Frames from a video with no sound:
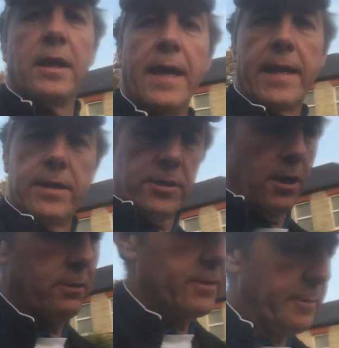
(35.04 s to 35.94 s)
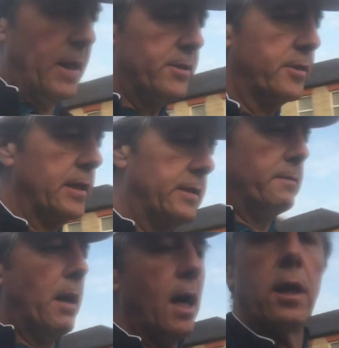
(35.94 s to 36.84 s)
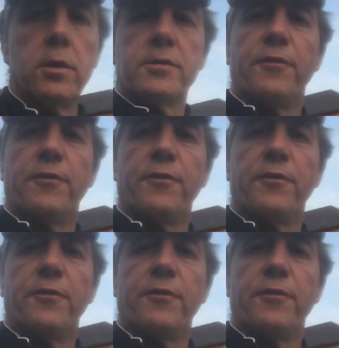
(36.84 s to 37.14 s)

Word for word: the leg in total is about 60 miles.